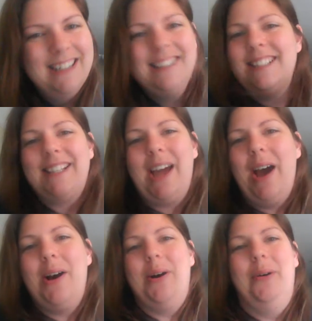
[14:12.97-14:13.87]
Just
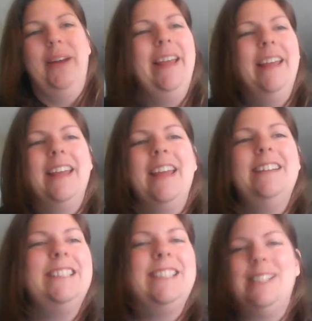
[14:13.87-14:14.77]
go and
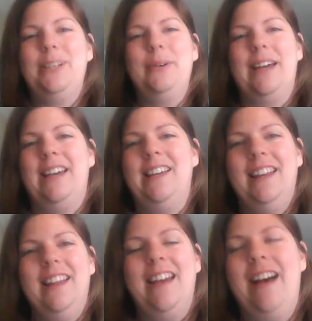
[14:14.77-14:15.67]
just do it.
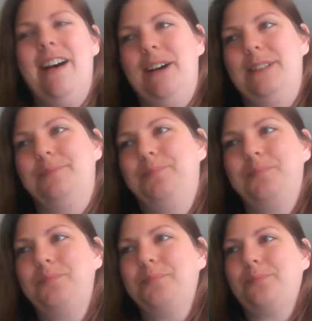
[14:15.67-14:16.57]

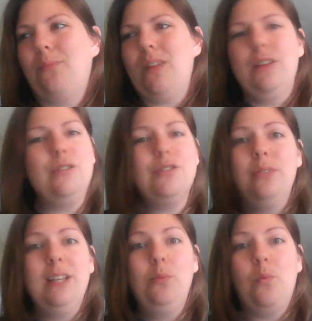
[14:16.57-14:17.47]
There's
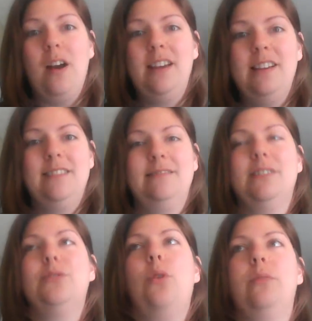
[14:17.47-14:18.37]
only one
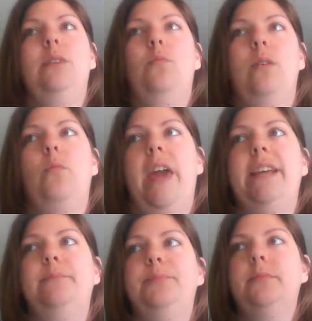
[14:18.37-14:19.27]

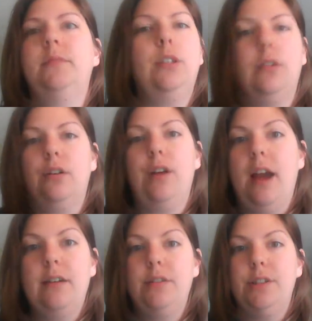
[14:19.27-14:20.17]
way to learn
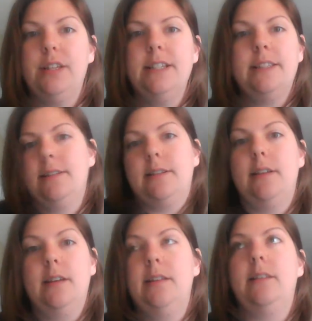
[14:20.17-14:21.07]
how to do this, and
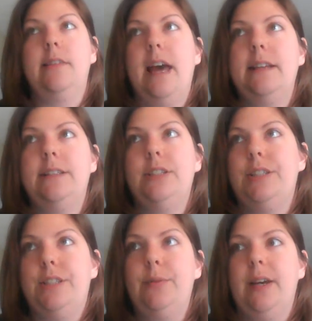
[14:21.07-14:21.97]
that is to
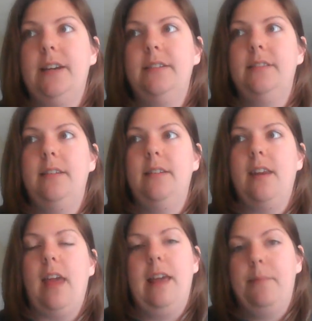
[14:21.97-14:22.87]
do it,
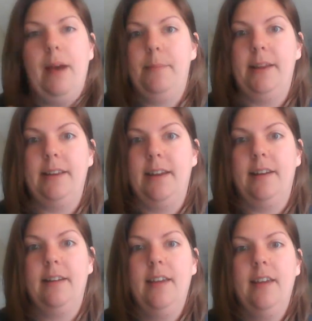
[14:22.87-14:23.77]
in my opinion.